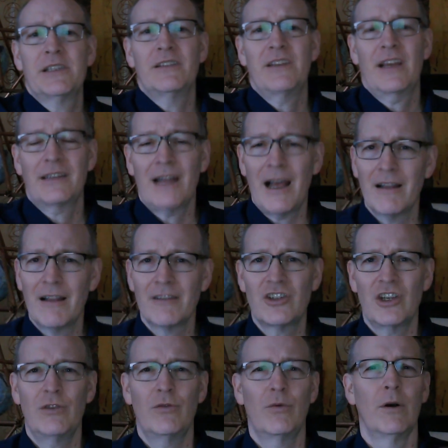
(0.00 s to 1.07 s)
in
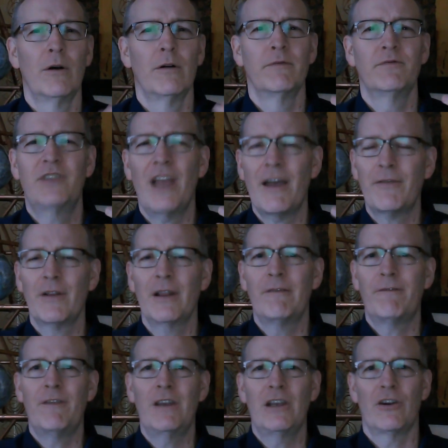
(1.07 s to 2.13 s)
technology, we'll definitely
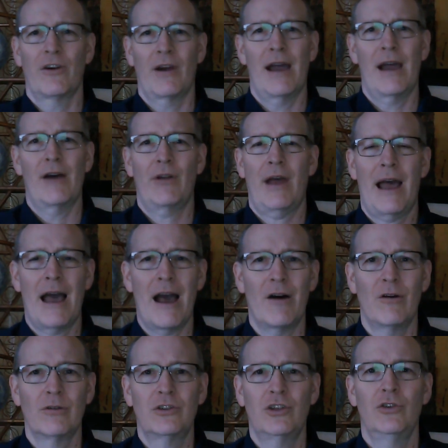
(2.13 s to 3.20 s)
figure out
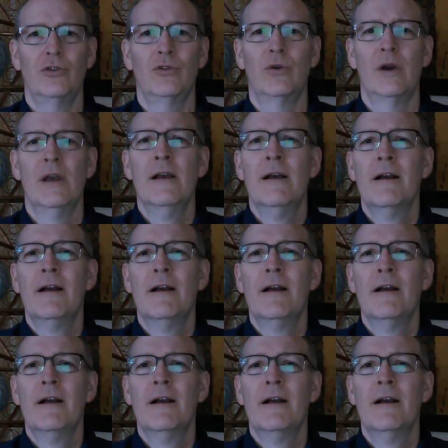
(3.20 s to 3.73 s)
how to